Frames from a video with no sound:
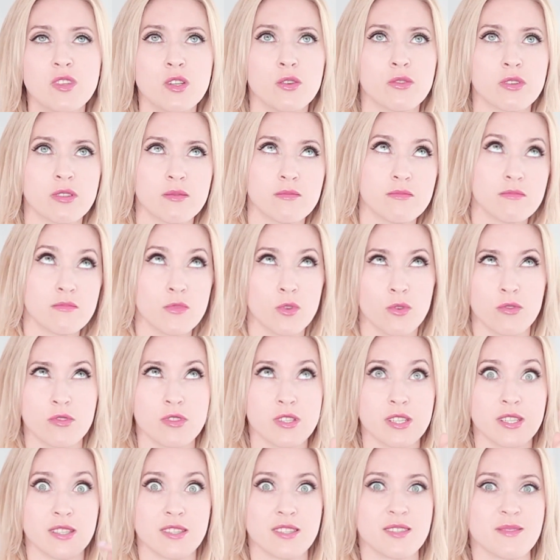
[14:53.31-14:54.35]
or
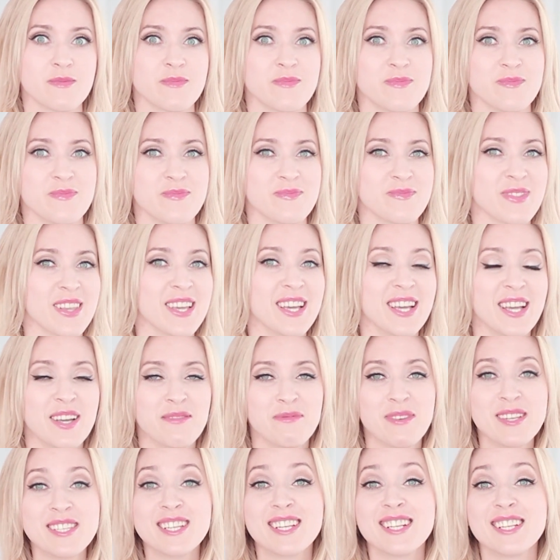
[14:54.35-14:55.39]
audience.
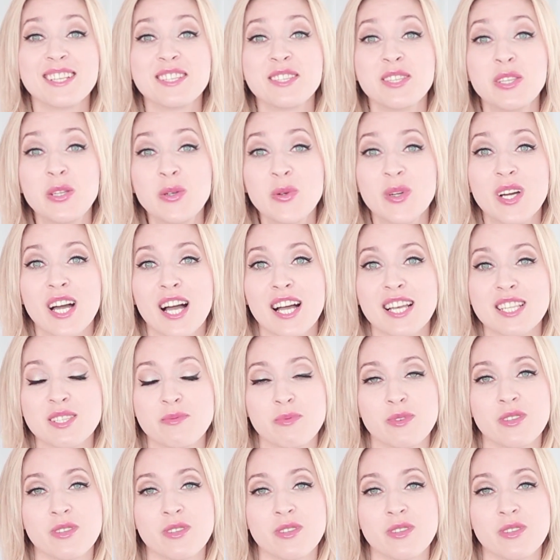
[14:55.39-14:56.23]
Basically, it's you guys,